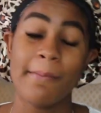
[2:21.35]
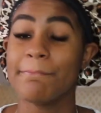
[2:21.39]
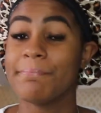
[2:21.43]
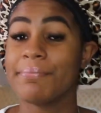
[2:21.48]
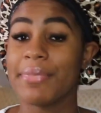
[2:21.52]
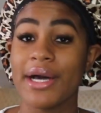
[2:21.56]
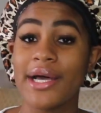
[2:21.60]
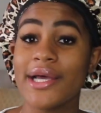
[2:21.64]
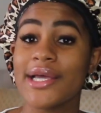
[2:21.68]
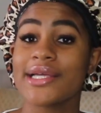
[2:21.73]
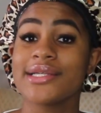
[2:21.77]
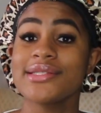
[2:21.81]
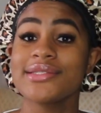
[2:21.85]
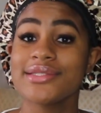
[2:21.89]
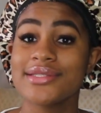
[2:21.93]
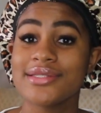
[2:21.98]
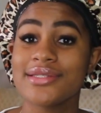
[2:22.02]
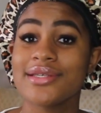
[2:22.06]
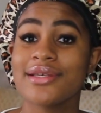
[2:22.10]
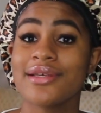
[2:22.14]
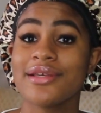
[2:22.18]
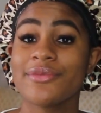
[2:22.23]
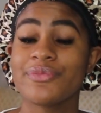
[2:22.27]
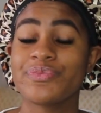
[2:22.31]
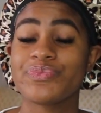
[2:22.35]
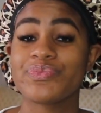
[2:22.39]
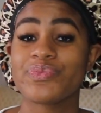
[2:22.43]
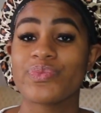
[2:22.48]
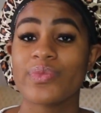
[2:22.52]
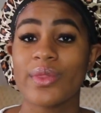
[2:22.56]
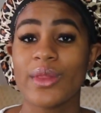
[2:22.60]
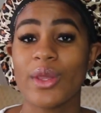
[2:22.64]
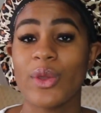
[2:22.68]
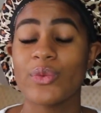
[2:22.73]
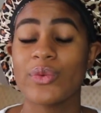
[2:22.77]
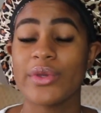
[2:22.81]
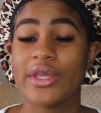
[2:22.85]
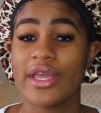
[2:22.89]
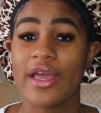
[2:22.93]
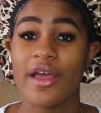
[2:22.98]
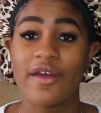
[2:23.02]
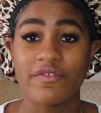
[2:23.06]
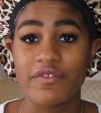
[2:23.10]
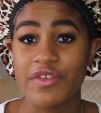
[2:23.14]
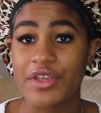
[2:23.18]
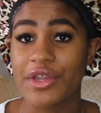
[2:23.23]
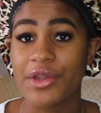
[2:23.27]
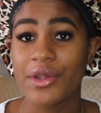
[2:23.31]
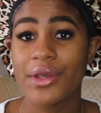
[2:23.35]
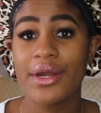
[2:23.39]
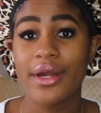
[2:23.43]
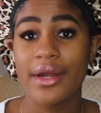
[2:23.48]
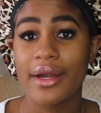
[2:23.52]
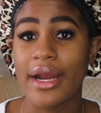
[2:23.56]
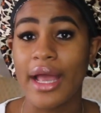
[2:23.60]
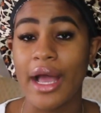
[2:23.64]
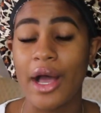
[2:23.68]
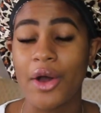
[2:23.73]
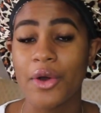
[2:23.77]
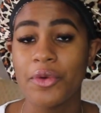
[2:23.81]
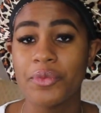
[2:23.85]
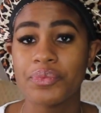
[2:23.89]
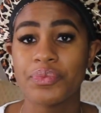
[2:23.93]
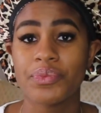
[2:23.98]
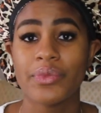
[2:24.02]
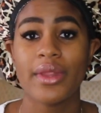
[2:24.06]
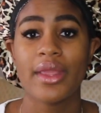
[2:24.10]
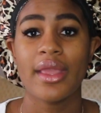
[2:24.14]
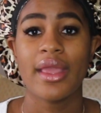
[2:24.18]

But we have figured it out.